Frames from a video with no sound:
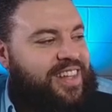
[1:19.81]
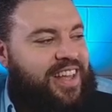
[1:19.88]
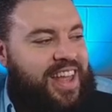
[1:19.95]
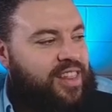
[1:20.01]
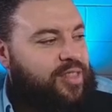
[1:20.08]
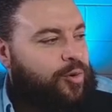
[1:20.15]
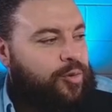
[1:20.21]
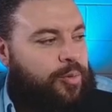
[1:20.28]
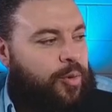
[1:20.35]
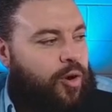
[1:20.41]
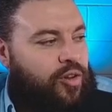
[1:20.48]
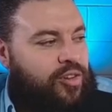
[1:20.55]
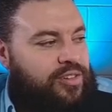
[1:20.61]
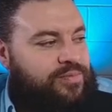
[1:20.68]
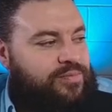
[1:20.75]
They can't throw the
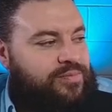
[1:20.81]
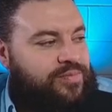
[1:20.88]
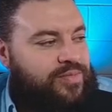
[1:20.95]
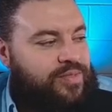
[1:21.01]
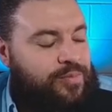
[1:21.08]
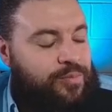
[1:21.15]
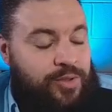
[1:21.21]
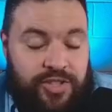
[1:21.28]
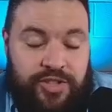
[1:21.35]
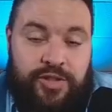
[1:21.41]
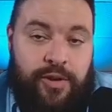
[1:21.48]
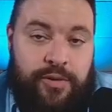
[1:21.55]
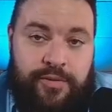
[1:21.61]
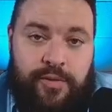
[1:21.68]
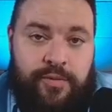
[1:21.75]
ball, which
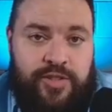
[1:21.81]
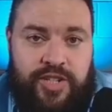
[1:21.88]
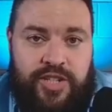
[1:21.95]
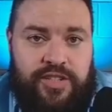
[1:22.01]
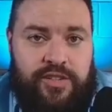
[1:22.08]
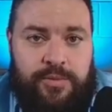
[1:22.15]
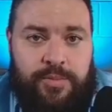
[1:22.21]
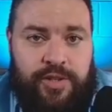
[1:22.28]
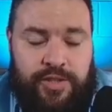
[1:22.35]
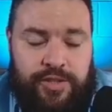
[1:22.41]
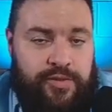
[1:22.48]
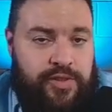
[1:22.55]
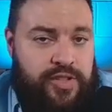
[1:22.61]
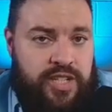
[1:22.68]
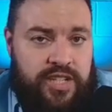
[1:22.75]
is good for Virginia
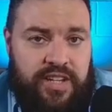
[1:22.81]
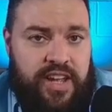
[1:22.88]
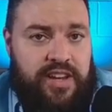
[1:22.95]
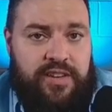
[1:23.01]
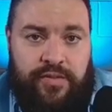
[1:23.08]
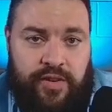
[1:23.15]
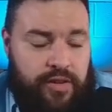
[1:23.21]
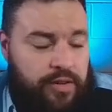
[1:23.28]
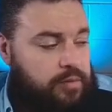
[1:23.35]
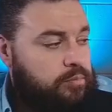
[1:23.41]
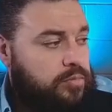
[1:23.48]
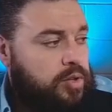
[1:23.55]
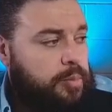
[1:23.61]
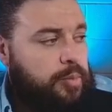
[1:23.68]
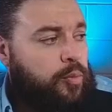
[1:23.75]
because Virginia can't defend it.
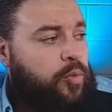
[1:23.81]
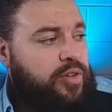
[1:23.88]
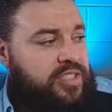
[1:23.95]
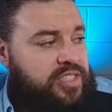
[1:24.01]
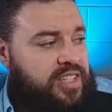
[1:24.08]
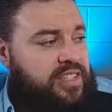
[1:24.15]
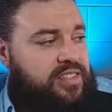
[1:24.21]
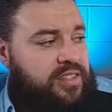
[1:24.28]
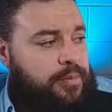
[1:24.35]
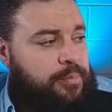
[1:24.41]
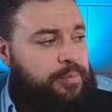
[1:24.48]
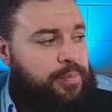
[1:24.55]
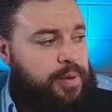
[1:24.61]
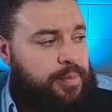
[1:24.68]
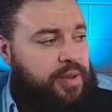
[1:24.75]
Number 110
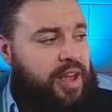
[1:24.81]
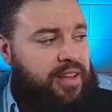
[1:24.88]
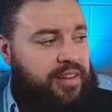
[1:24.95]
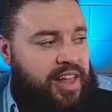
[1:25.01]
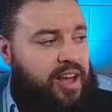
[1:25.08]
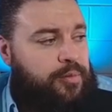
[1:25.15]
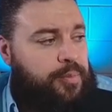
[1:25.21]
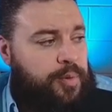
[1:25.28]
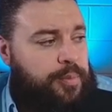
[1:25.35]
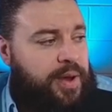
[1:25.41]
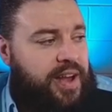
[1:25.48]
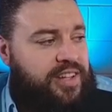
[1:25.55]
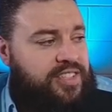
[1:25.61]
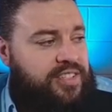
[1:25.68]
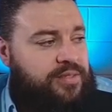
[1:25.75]
PPA allowed per
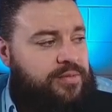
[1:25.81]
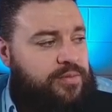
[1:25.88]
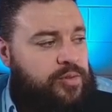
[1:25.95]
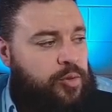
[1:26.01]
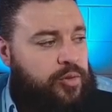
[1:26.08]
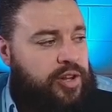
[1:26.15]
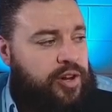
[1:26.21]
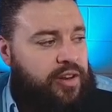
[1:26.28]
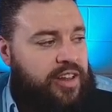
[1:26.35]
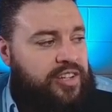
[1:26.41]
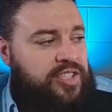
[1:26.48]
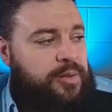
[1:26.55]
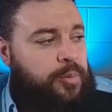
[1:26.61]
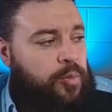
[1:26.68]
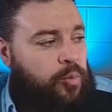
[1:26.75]
pass. North
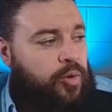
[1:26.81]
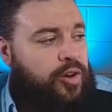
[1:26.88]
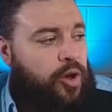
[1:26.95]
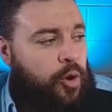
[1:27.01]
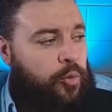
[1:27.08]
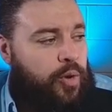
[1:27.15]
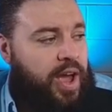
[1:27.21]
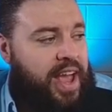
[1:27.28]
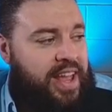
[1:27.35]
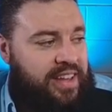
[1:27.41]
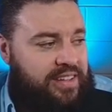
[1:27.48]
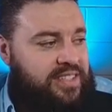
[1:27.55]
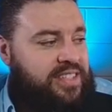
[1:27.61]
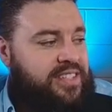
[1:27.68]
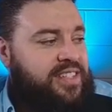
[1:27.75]
Carolina's number
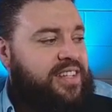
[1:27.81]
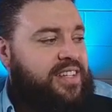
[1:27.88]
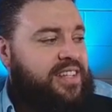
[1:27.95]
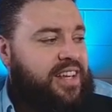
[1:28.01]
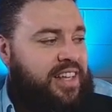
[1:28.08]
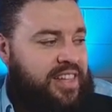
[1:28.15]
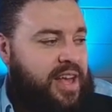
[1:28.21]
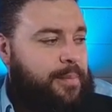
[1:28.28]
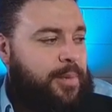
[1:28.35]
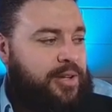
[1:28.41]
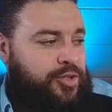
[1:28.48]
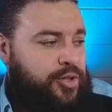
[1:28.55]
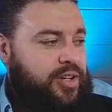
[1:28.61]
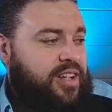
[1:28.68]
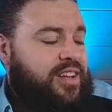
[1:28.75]
108 in that
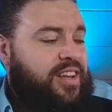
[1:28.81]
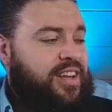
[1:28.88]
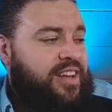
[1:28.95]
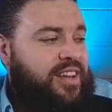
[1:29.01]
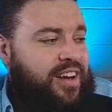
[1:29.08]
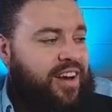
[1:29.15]
metric.